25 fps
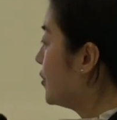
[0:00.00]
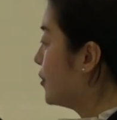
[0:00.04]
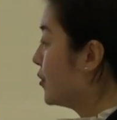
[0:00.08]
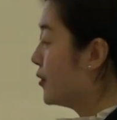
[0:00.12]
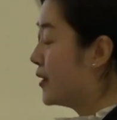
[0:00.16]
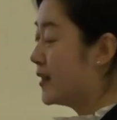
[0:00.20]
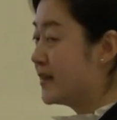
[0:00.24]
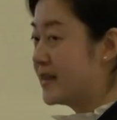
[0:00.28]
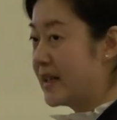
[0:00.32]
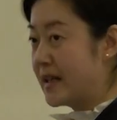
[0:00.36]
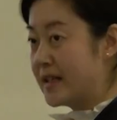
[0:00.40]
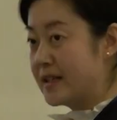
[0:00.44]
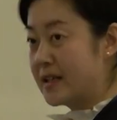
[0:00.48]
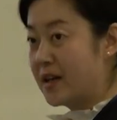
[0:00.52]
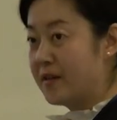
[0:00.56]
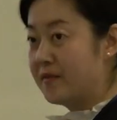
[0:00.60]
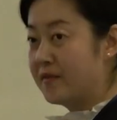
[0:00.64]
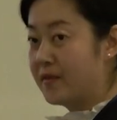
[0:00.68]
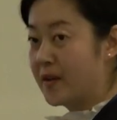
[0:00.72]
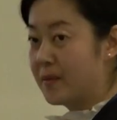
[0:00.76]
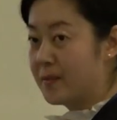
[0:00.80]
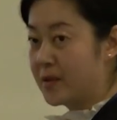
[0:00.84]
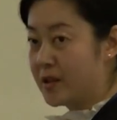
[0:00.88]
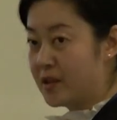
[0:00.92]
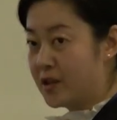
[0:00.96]
to the data
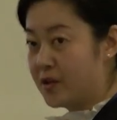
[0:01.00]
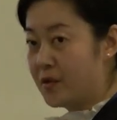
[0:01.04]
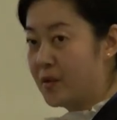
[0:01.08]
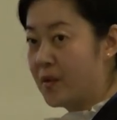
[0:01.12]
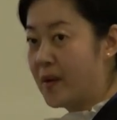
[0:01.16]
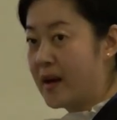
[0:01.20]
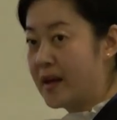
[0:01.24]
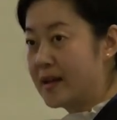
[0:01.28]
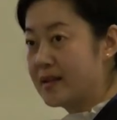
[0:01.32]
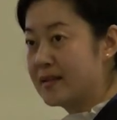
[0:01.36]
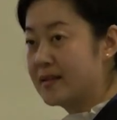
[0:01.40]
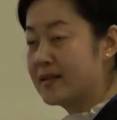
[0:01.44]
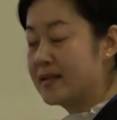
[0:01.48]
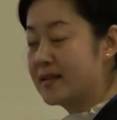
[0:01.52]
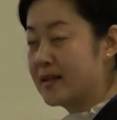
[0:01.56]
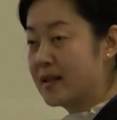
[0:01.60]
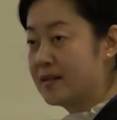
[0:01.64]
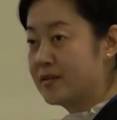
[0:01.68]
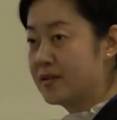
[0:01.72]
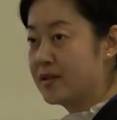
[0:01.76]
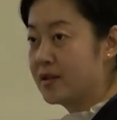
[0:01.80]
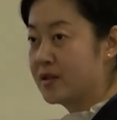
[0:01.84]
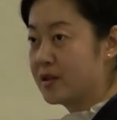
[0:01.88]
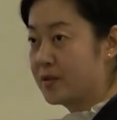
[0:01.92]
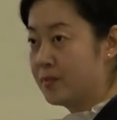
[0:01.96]
from US
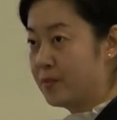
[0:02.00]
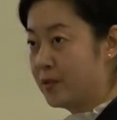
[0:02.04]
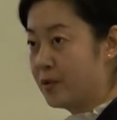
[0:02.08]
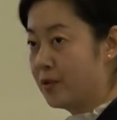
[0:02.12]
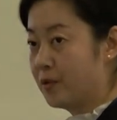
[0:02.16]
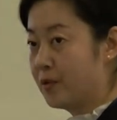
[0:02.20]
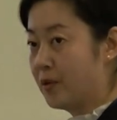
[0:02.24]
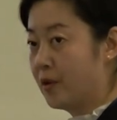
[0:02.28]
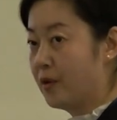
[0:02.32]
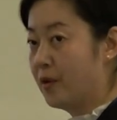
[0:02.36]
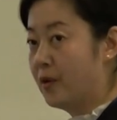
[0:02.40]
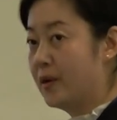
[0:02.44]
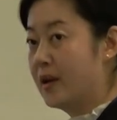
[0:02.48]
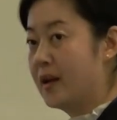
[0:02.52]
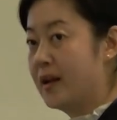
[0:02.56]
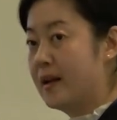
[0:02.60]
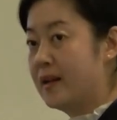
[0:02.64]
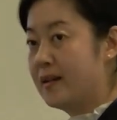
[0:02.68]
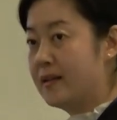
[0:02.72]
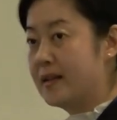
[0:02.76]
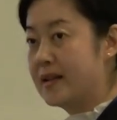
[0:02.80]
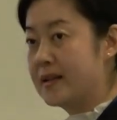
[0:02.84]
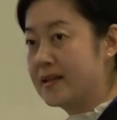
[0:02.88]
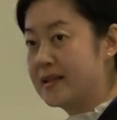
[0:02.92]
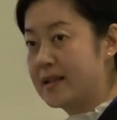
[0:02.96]
Census Bureau,
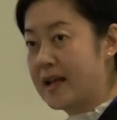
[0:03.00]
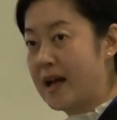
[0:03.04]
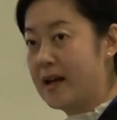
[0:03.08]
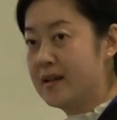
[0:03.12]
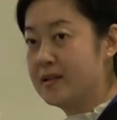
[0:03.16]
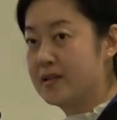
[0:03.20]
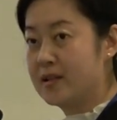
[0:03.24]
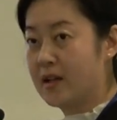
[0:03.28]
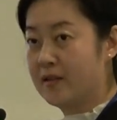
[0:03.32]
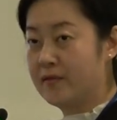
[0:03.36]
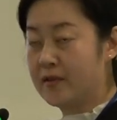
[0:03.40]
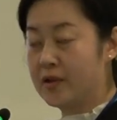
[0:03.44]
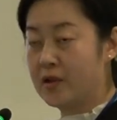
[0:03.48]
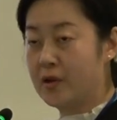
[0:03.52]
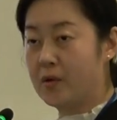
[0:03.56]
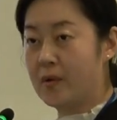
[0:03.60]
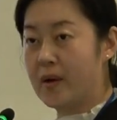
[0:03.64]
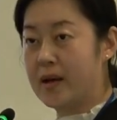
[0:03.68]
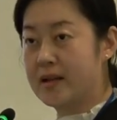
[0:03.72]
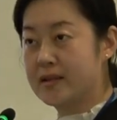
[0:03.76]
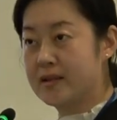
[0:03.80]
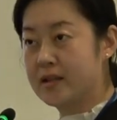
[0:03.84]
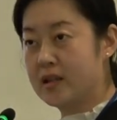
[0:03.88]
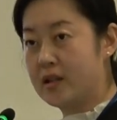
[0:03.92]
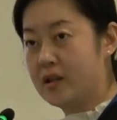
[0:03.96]
the size of
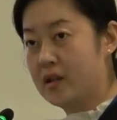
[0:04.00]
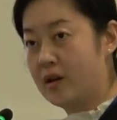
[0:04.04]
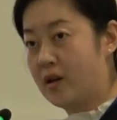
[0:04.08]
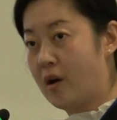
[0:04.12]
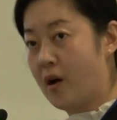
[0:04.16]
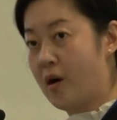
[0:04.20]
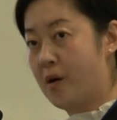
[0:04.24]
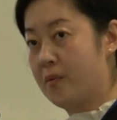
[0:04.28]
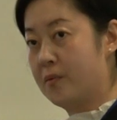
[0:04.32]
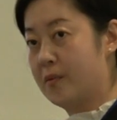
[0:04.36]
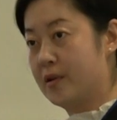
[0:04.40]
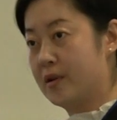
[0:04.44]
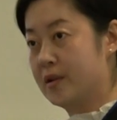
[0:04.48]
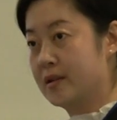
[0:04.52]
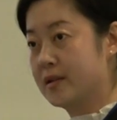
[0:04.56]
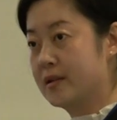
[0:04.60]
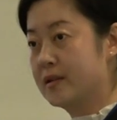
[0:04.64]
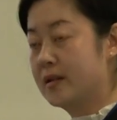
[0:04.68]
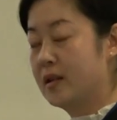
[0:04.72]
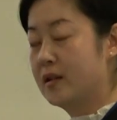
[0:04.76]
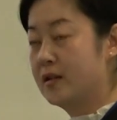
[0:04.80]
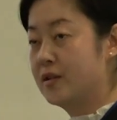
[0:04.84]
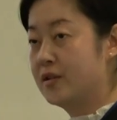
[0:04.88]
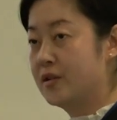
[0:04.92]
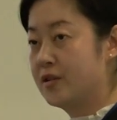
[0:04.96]
US
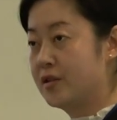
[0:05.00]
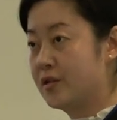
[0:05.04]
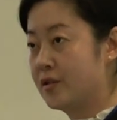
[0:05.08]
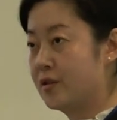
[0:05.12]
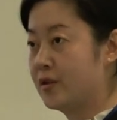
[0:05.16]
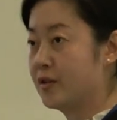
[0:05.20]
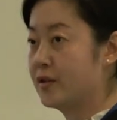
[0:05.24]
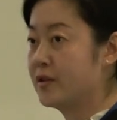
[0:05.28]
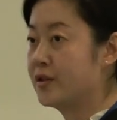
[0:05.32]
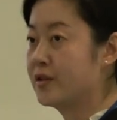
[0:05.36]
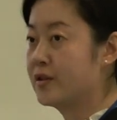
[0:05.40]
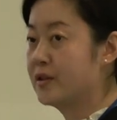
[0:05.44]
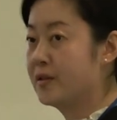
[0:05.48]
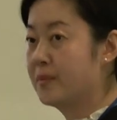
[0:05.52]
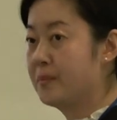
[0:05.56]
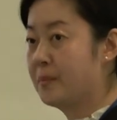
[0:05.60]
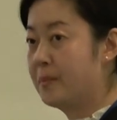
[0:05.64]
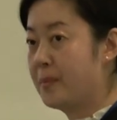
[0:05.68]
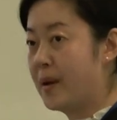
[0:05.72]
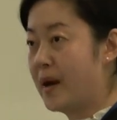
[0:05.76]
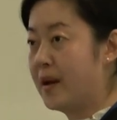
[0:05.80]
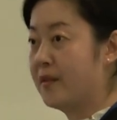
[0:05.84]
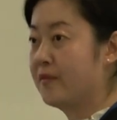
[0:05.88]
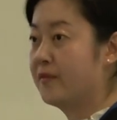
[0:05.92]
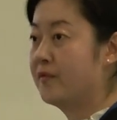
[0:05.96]
e-commerce surged
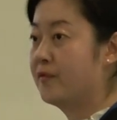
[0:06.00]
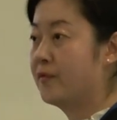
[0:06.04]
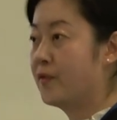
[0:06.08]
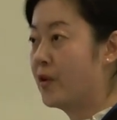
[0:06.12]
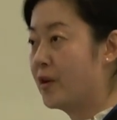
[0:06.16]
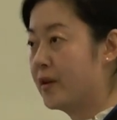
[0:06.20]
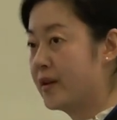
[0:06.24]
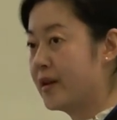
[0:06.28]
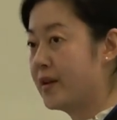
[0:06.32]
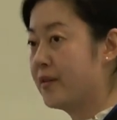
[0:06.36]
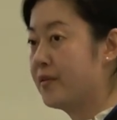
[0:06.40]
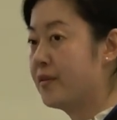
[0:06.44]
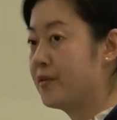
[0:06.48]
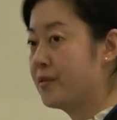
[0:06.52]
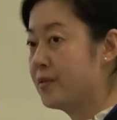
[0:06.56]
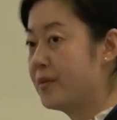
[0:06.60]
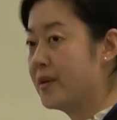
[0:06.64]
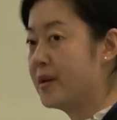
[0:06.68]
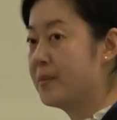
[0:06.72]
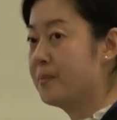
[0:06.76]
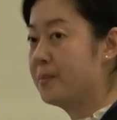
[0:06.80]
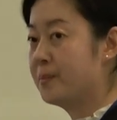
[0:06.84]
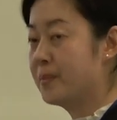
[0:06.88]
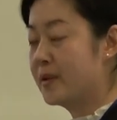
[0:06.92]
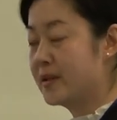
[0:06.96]
by
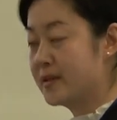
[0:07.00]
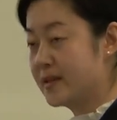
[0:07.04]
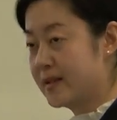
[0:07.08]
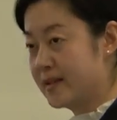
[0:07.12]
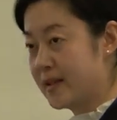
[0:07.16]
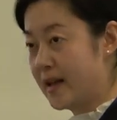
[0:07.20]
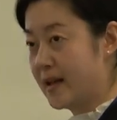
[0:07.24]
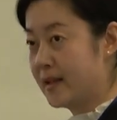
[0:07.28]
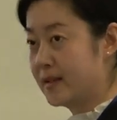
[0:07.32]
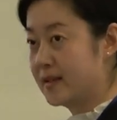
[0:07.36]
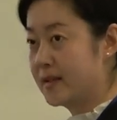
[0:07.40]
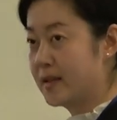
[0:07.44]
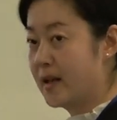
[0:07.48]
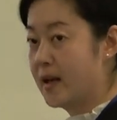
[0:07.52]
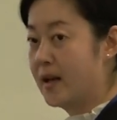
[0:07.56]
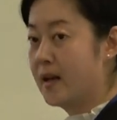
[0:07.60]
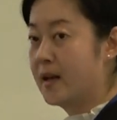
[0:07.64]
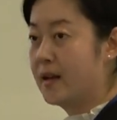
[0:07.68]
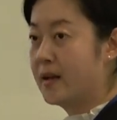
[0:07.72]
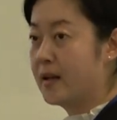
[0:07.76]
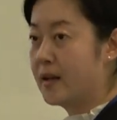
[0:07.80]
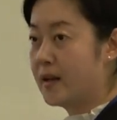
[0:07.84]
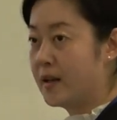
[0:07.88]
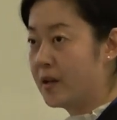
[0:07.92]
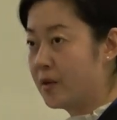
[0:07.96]
43%
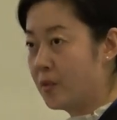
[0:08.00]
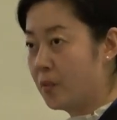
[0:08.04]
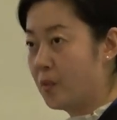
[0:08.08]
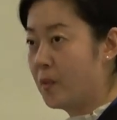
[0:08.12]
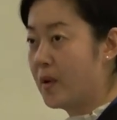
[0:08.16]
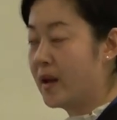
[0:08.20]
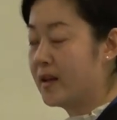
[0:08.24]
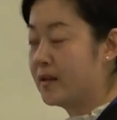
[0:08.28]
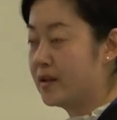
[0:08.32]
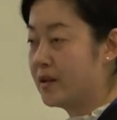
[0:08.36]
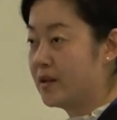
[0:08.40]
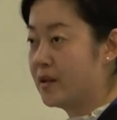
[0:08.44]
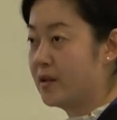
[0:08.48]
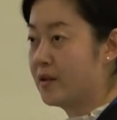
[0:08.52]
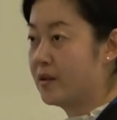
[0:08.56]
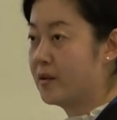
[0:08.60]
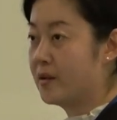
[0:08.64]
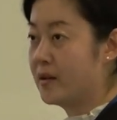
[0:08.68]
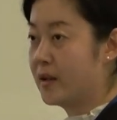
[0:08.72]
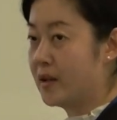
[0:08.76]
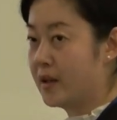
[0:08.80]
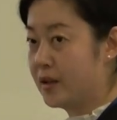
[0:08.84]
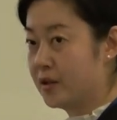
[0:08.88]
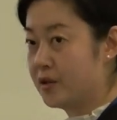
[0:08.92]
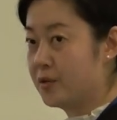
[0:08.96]
in 1 year
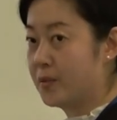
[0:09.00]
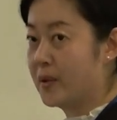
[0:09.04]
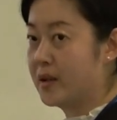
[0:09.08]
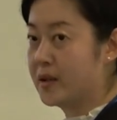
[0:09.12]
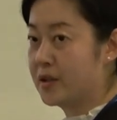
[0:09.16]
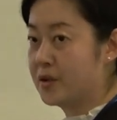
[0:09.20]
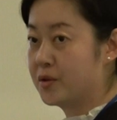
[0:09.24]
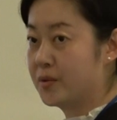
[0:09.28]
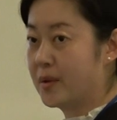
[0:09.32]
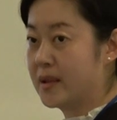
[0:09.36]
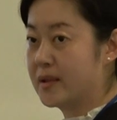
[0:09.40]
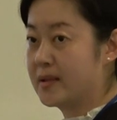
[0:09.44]
in 2020.